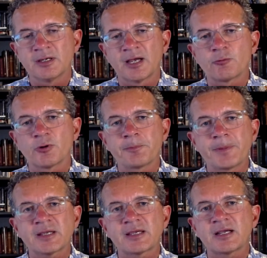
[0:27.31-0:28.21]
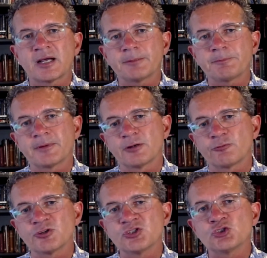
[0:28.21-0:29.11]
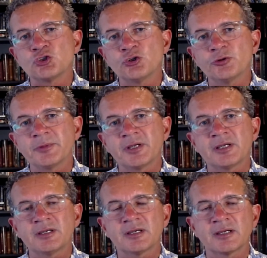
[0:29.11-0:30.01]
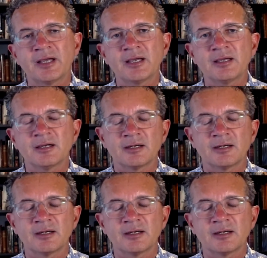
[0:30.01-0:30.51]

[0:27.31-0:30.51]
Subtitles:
And we're picking up, resuming a